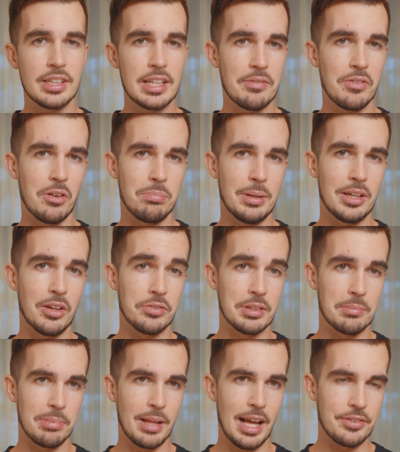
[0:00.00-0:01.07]
development of
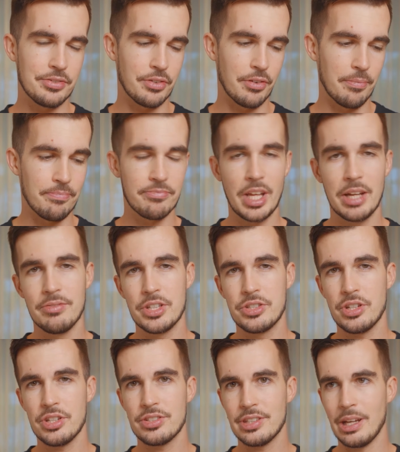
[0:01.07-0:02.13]
the platform,
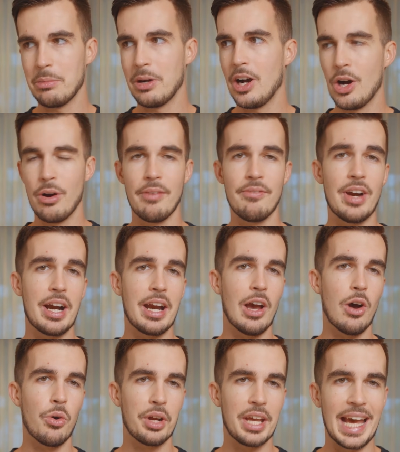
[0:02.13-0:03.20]
which is somehow a very
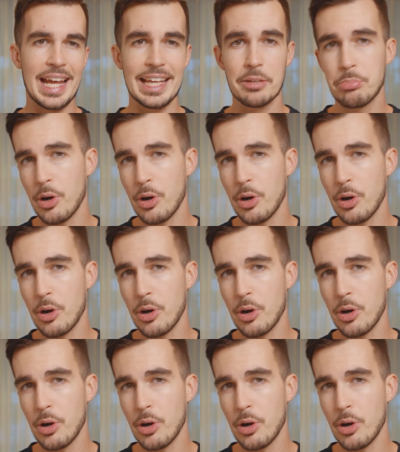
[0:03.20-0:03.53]
organic